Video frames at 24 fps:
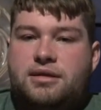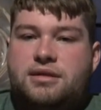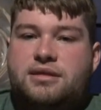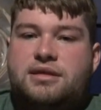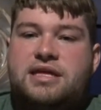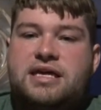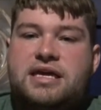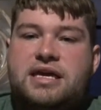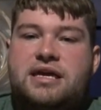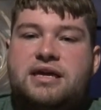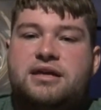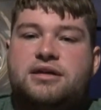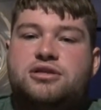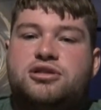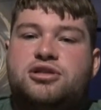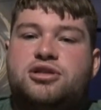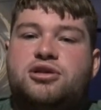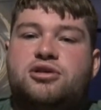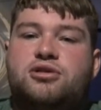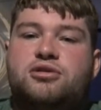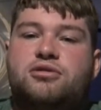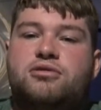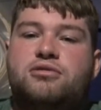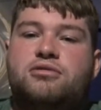the
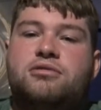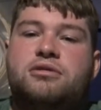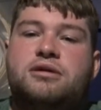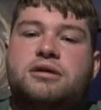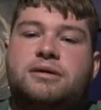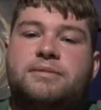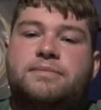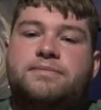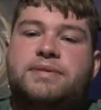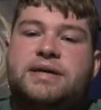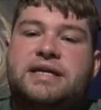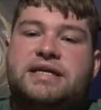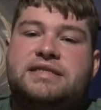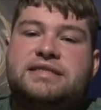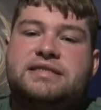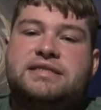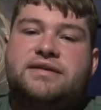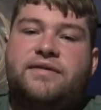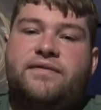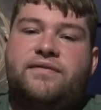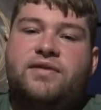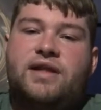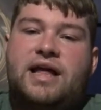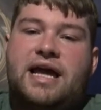two pieces
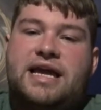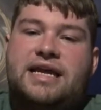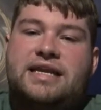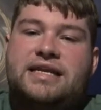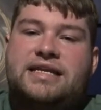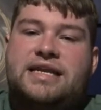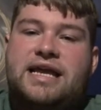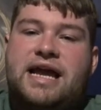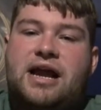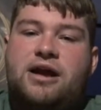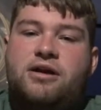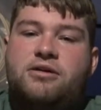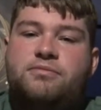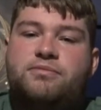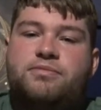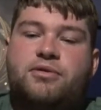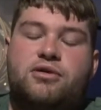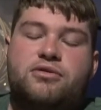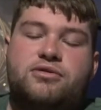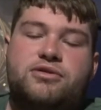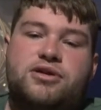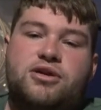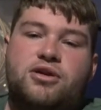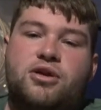of light down
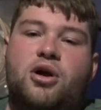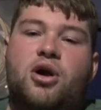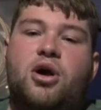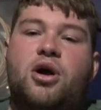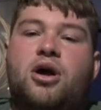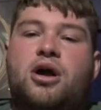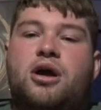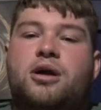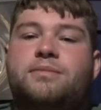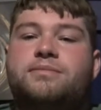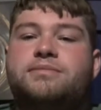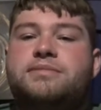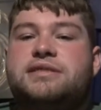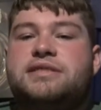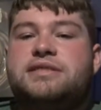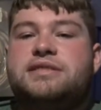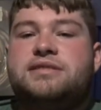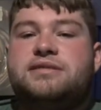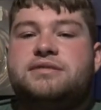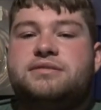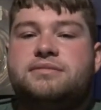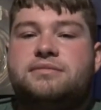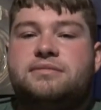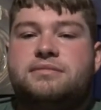both your
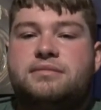arms